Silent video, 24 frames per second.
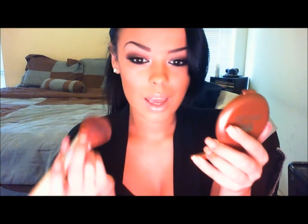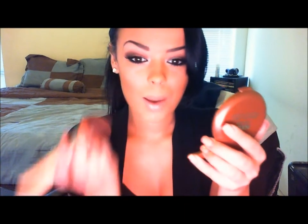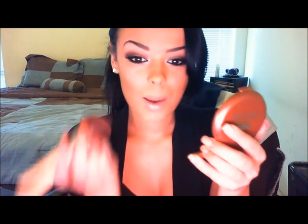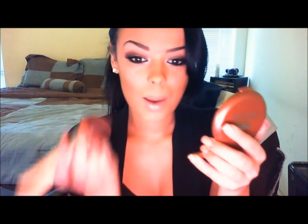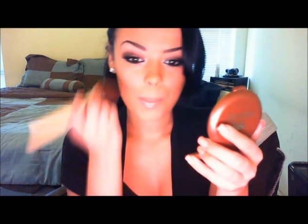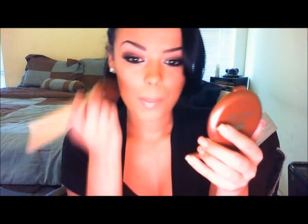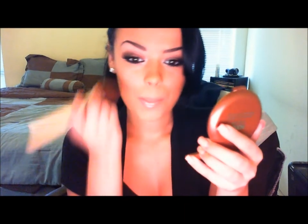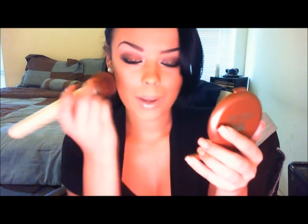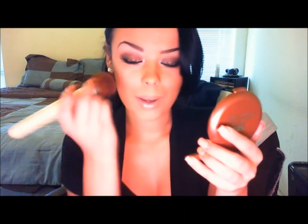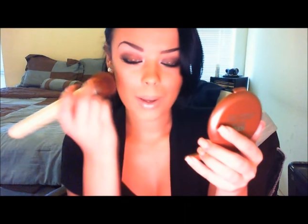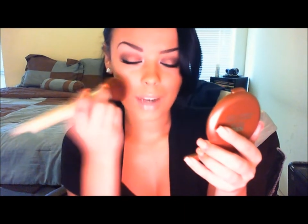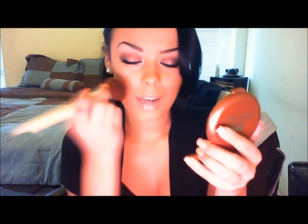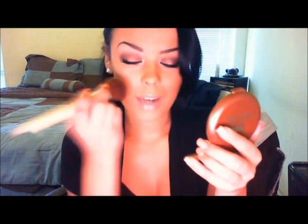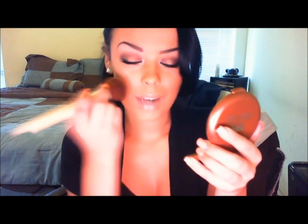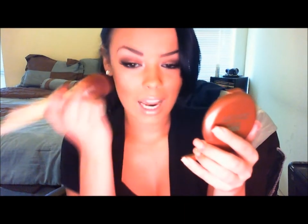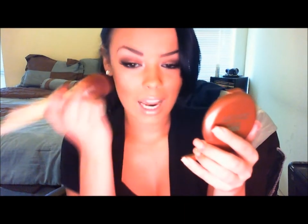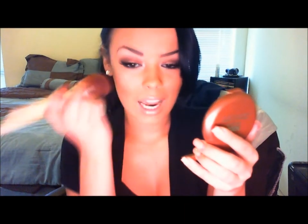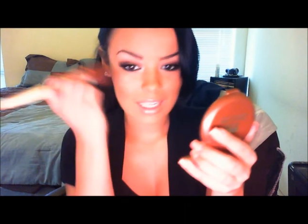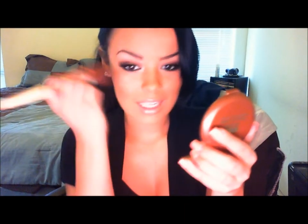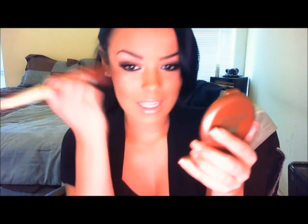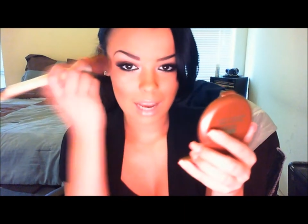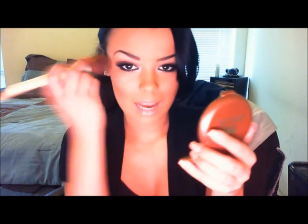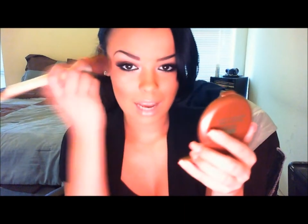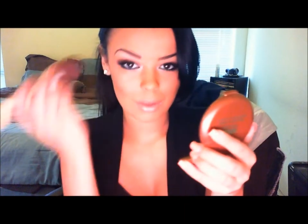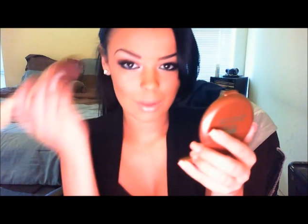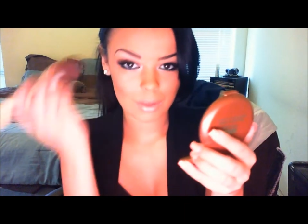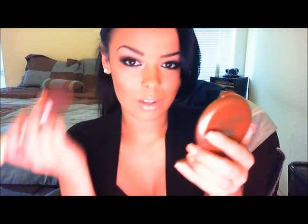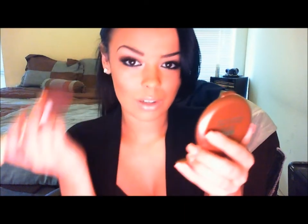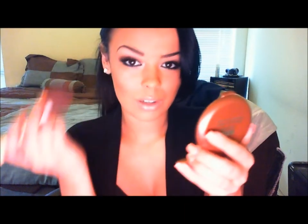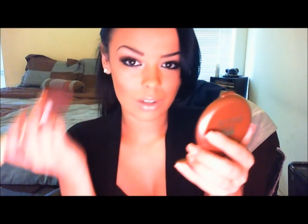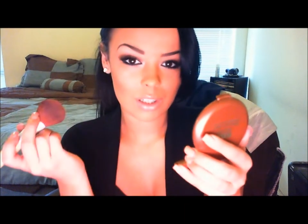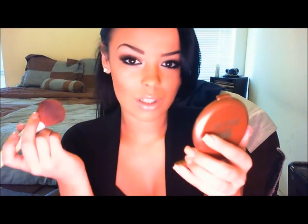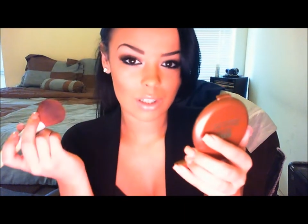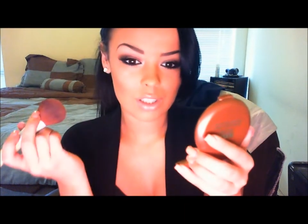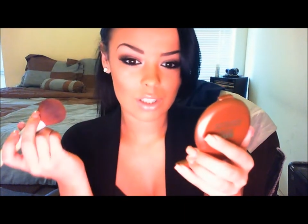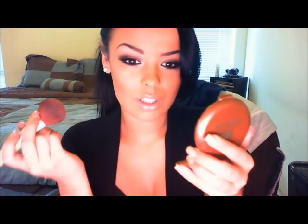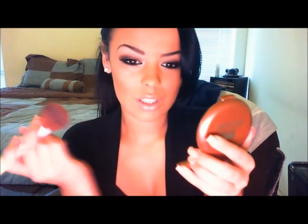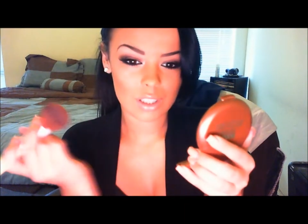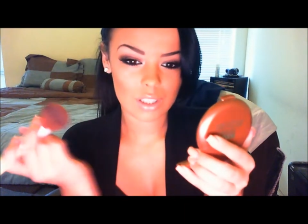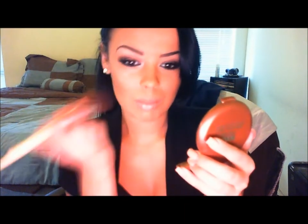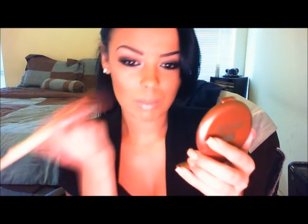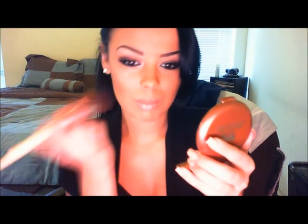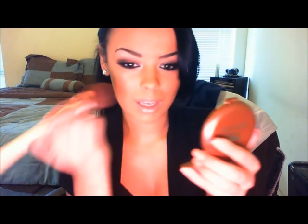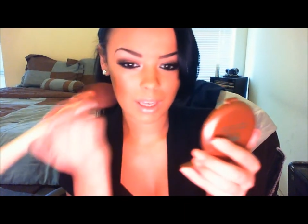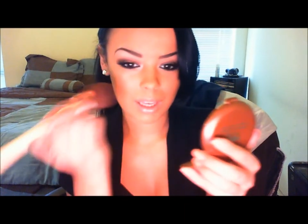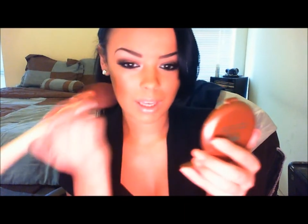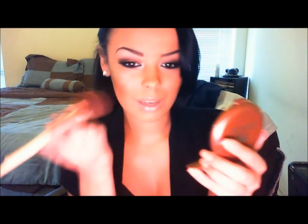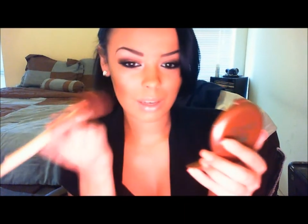but I dab it on there just to
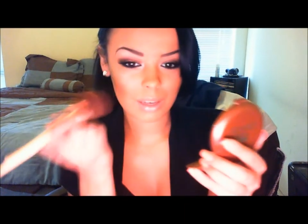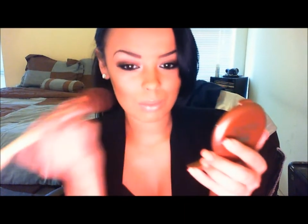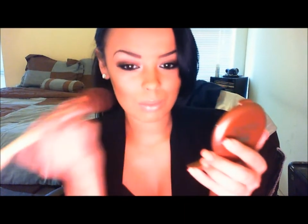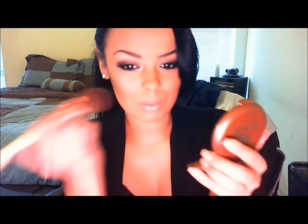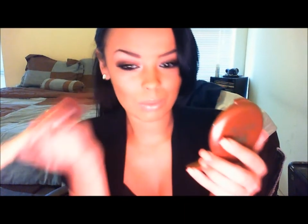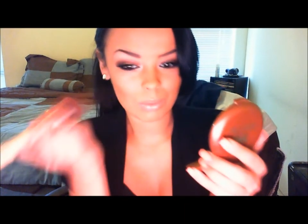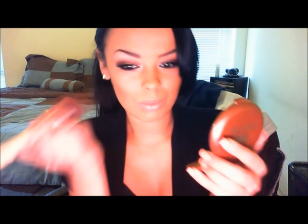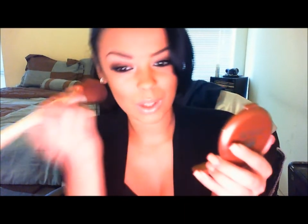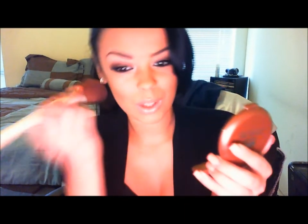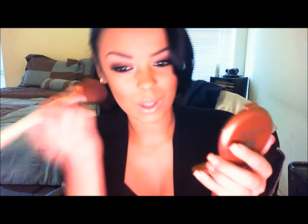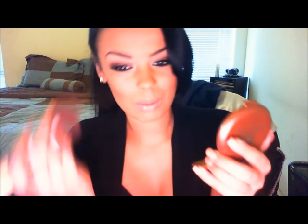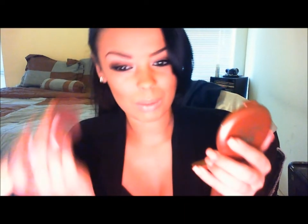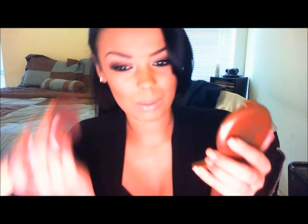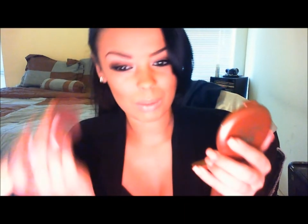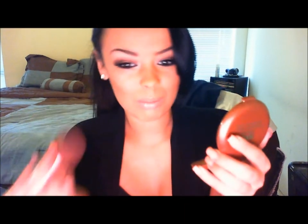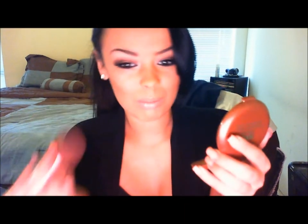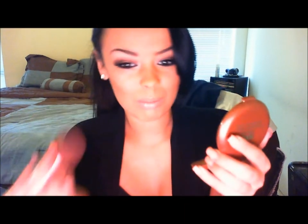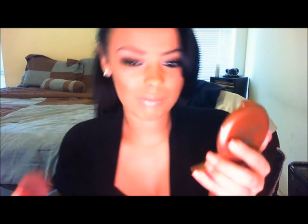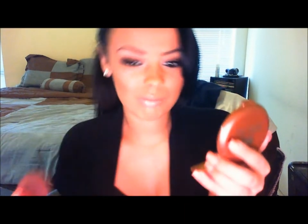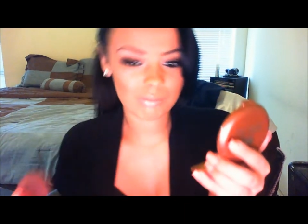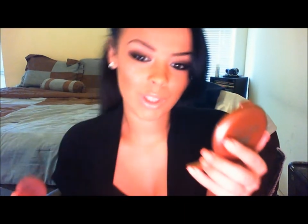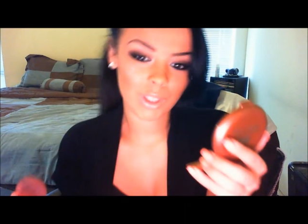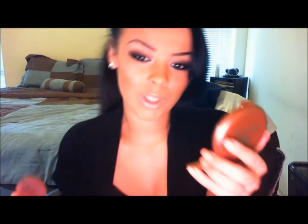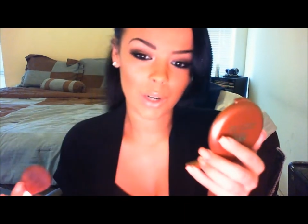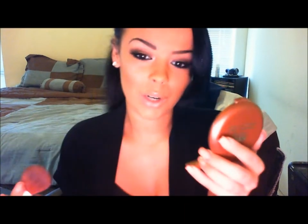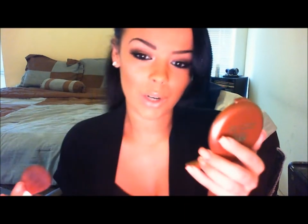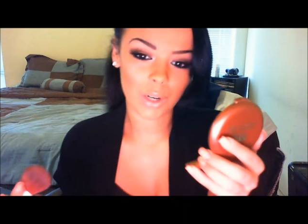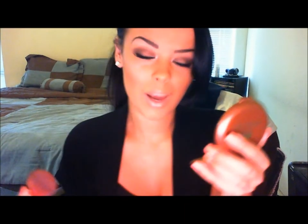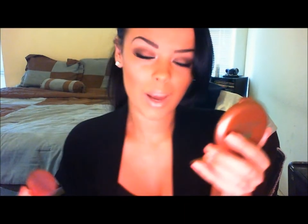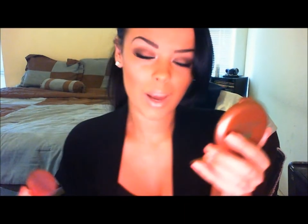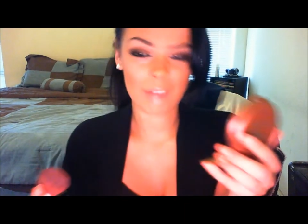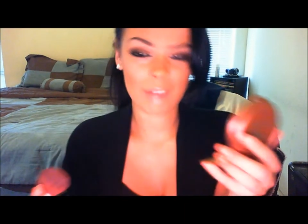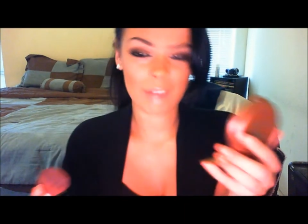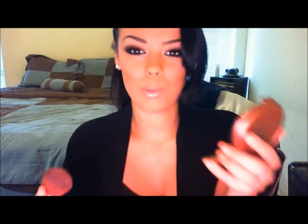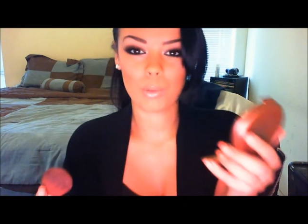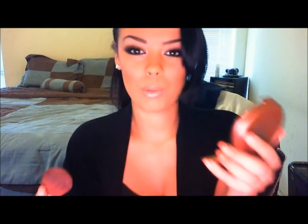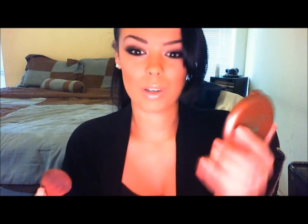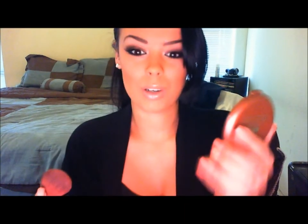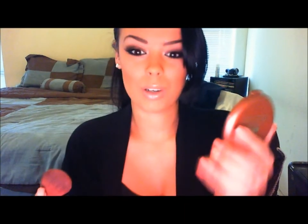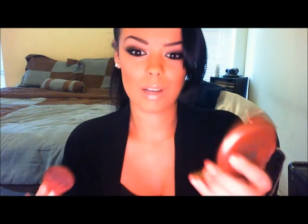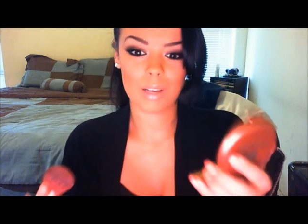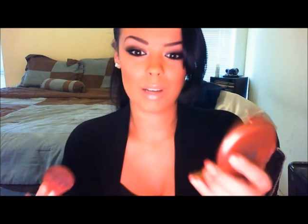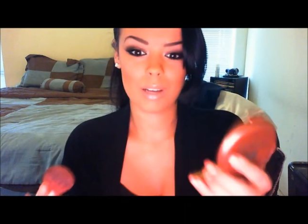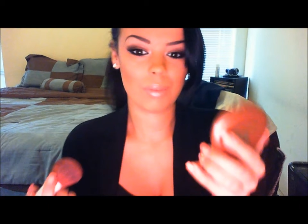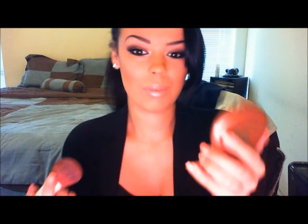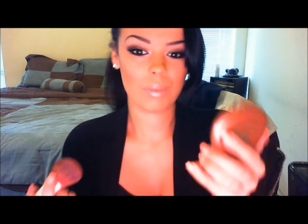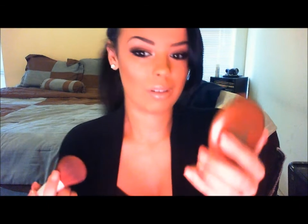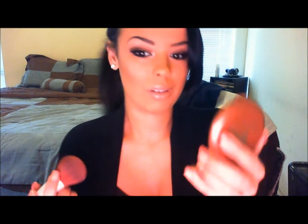make it look, you know, have more
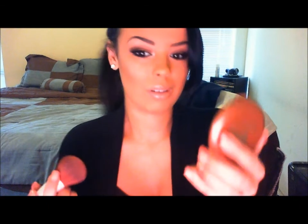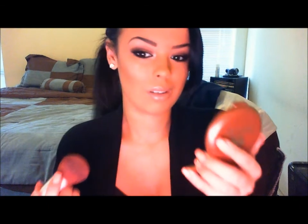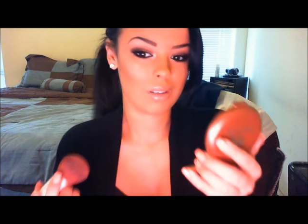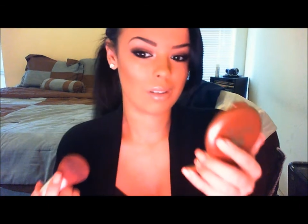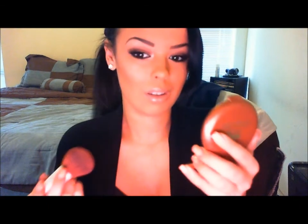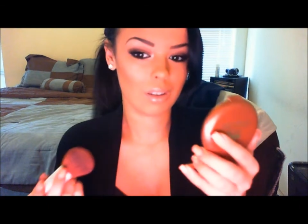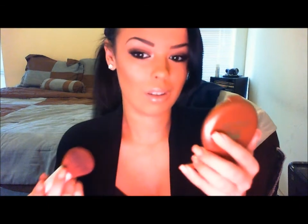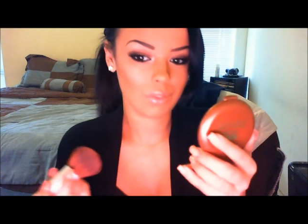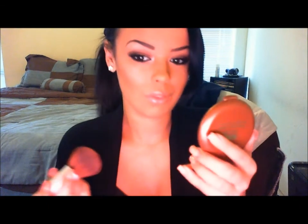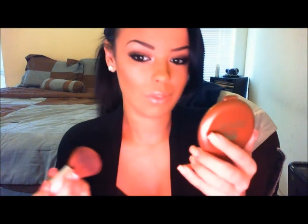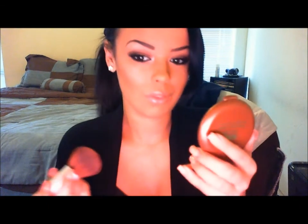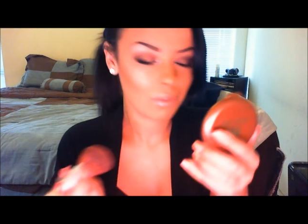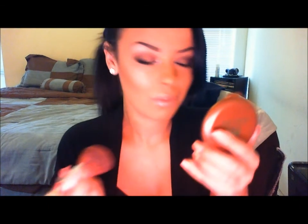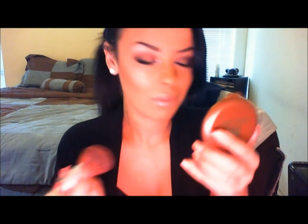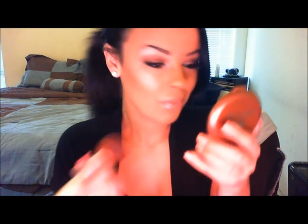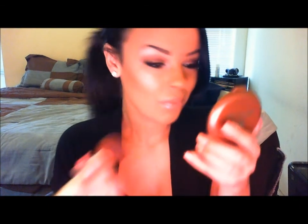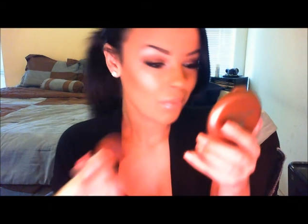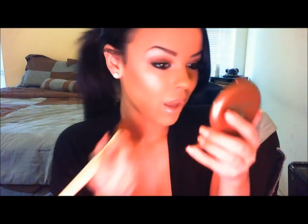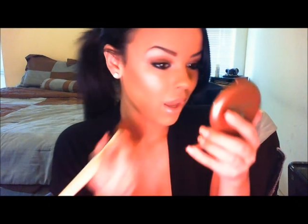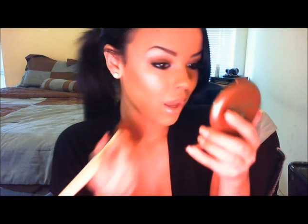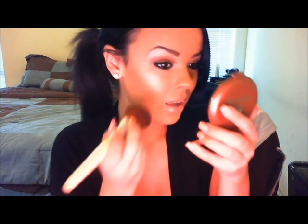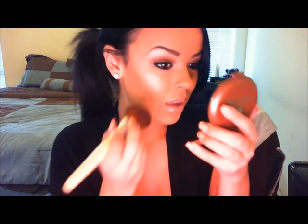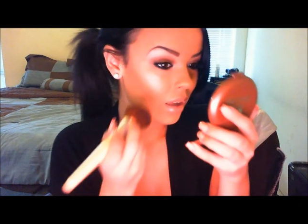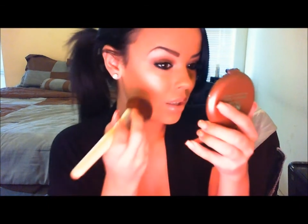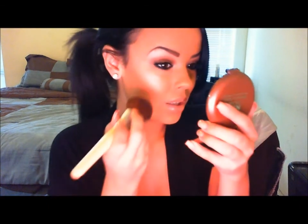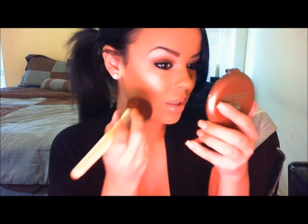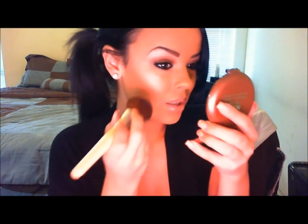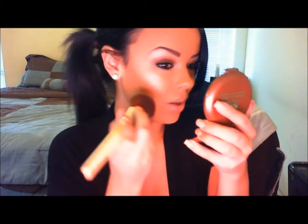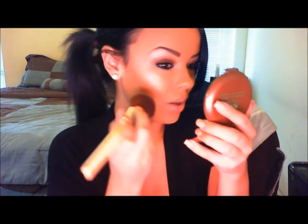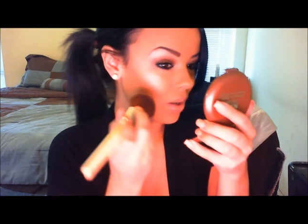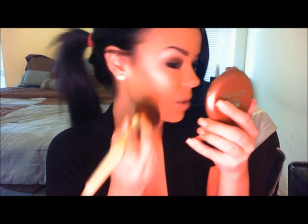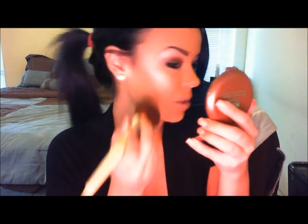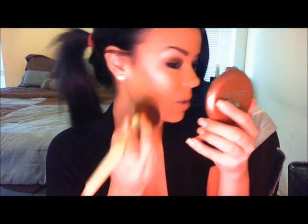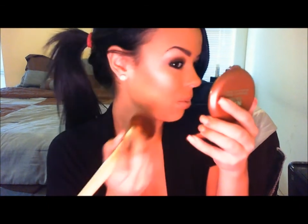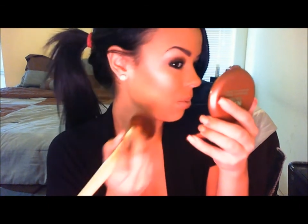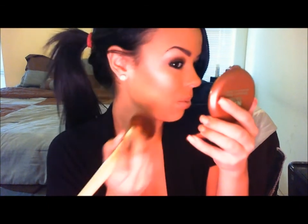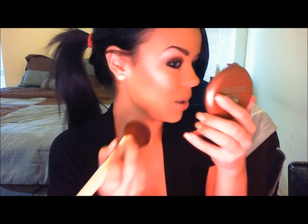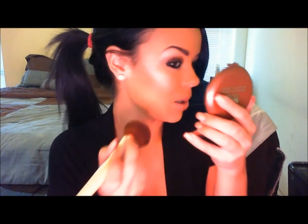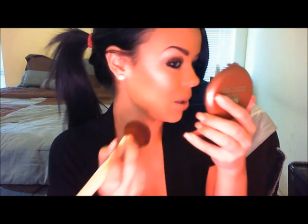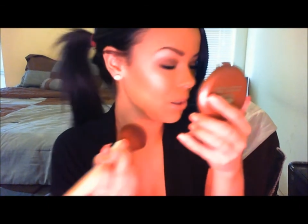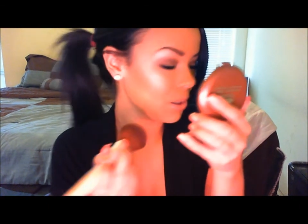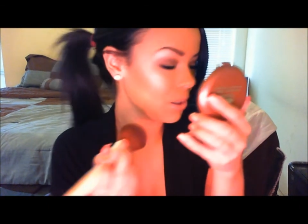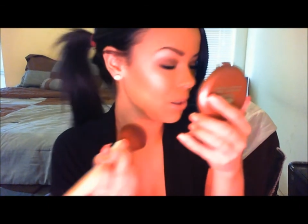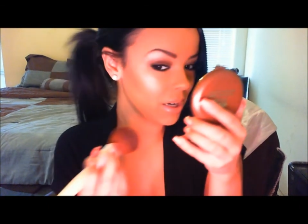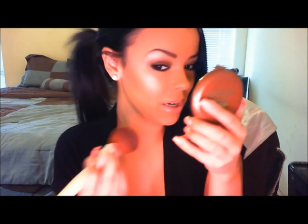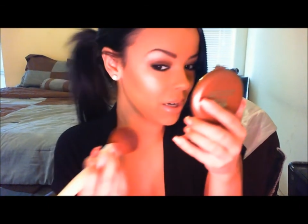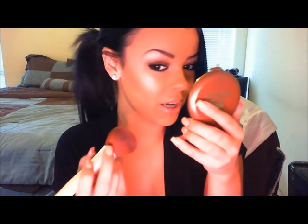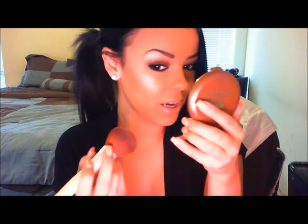depth and stuff. So that's what I'm going to do
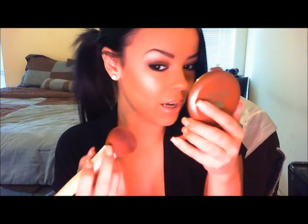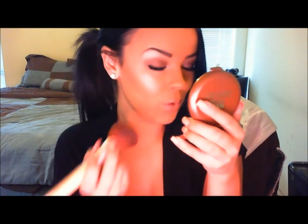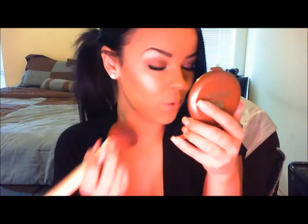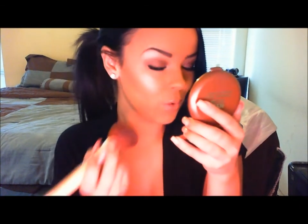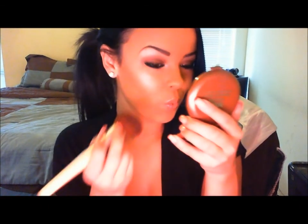right now.